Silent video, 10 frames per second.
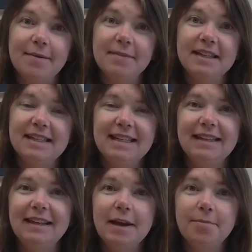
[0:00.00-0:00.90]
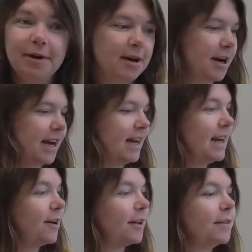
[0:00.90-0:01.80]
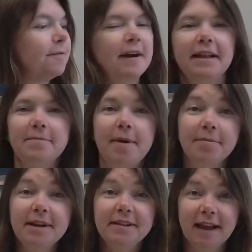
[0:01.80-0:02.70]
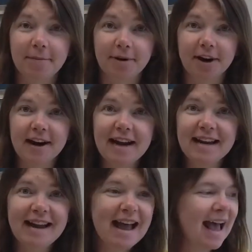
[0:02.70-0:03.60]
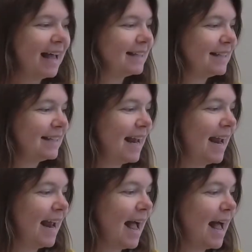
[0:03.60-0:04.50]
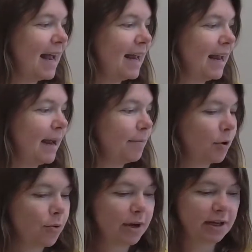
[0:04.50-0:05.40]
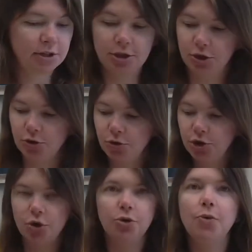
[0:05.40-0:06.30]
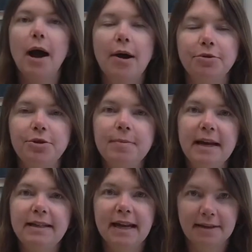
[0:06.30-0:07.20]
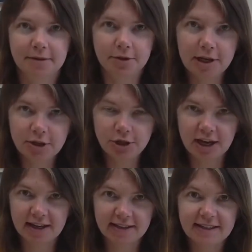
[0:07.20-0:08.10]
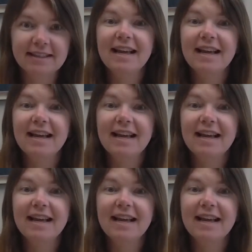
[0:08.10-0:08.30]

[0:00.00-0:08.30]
the teen librarian here at the Franklin Public Library, and today I am going to show you how to make tassel keychains.